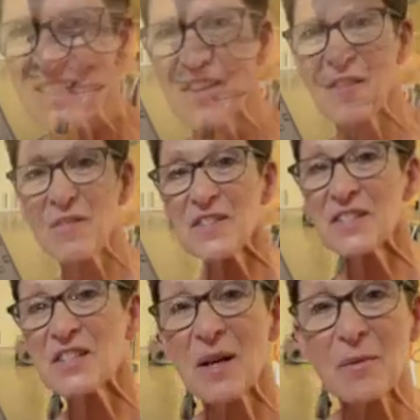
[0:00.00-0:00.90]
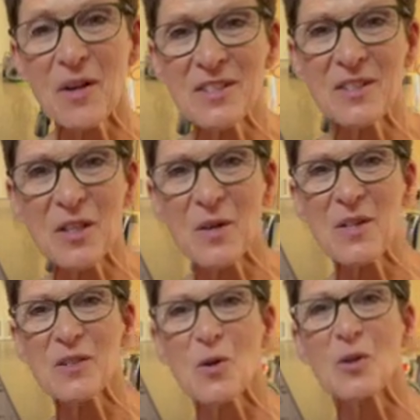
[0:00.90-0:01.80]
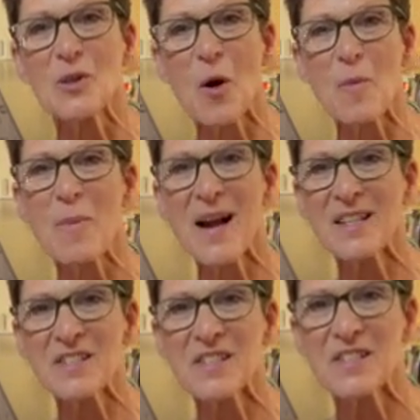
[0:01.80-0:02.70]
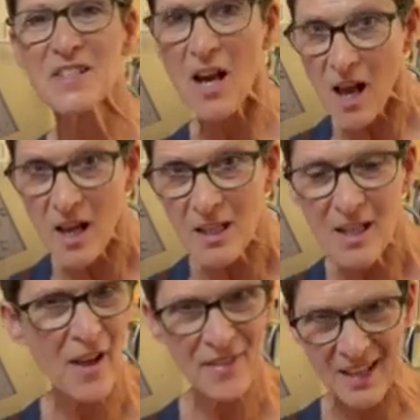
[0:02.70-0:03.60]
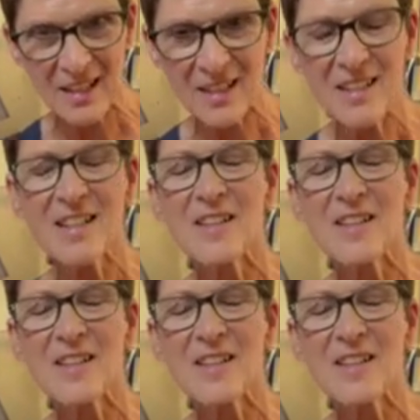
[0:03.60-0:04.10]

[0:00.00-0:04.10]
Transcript: So the first dish I'm going to do is called Obatzter, I think.